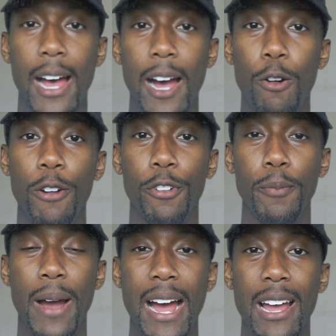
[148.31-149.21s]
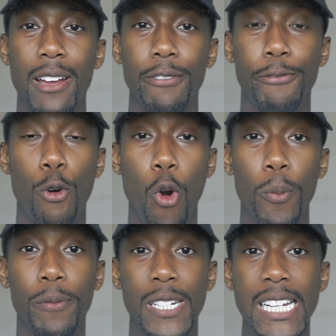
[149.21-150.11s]
However, my
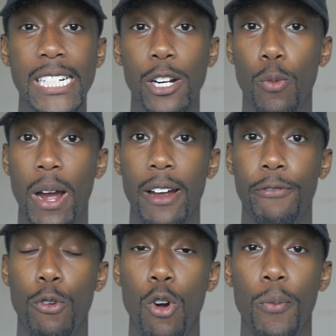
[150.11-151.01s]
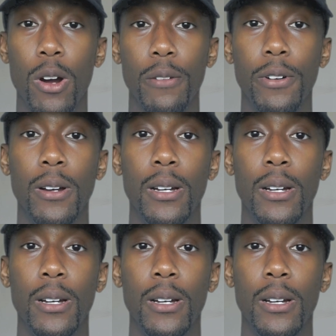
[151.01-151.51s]
form of teaching, or my form of